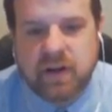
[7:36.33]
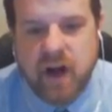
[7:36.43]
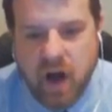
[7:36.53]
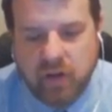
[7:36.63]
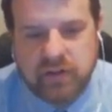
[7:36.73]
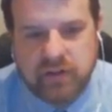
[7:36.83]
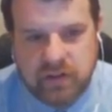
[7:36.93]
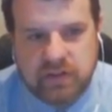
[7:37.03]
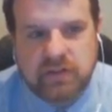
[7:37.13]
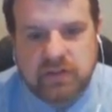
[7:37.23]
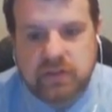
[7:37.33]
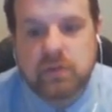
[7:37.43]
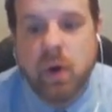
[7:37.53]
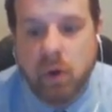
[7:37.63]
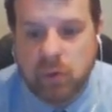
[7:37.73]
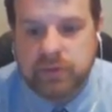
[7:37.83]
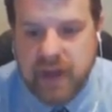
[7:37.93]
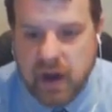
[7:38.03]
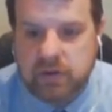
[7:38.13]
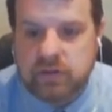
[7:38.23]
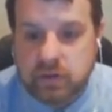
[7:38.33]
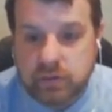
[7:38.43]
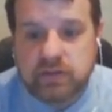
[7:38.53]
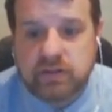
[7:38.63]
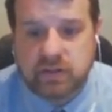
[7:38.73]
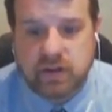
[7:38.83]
colleges to hold down tuition